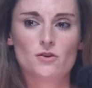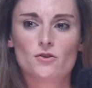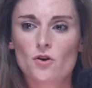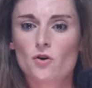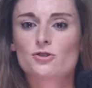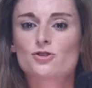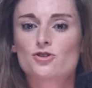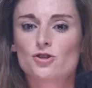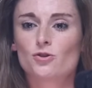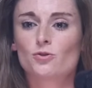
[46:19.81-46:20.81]
not
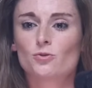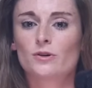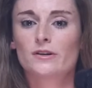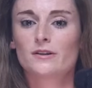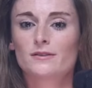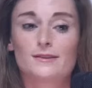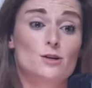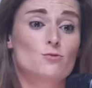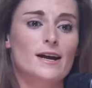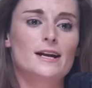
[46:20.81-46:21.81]
to
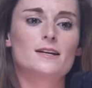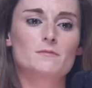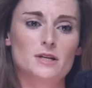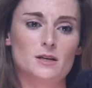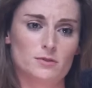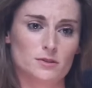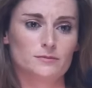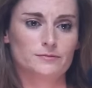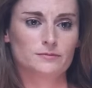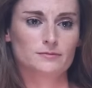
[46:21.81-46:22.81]
the Iranian people,